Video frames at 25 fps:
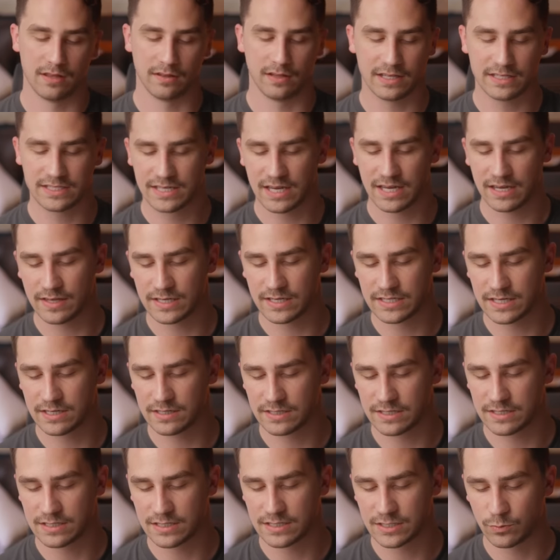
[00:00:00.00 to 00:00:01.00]
And let's say in this
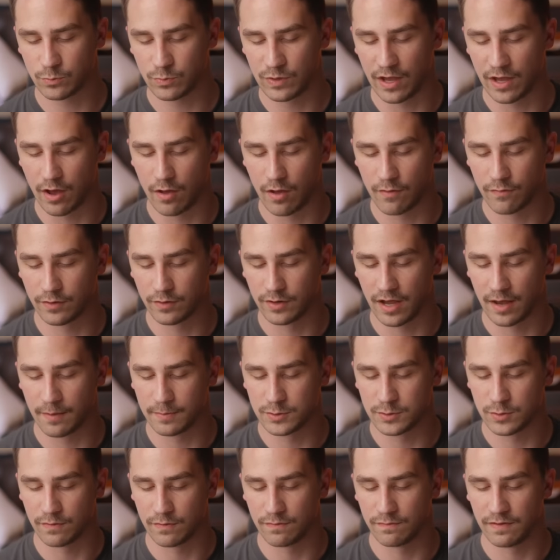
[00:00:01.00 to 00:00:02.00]
instance, we offered
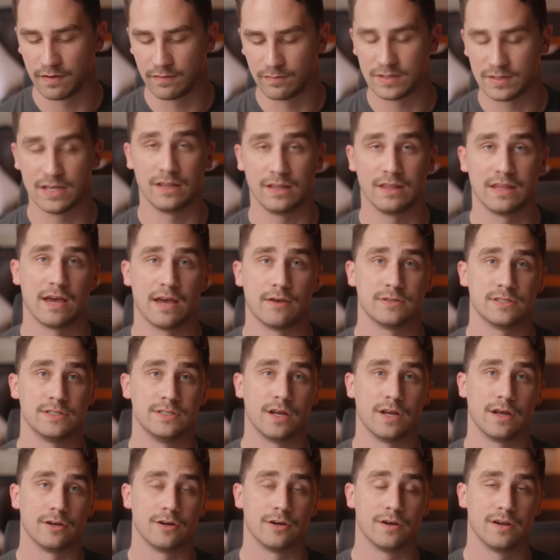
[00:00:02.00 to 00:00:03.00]
up to a
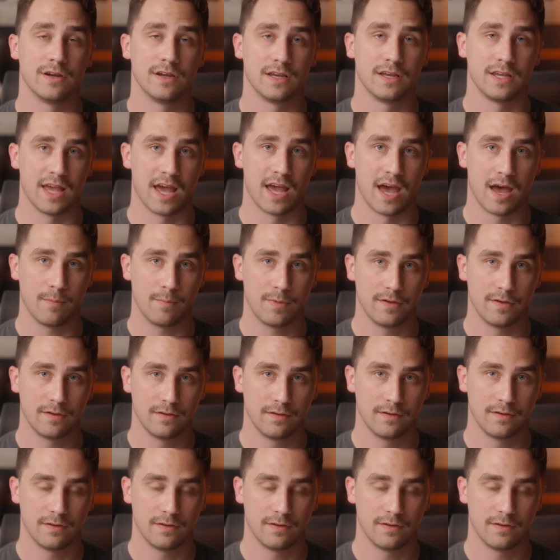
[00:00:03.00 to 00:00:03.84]
$15,000 gap,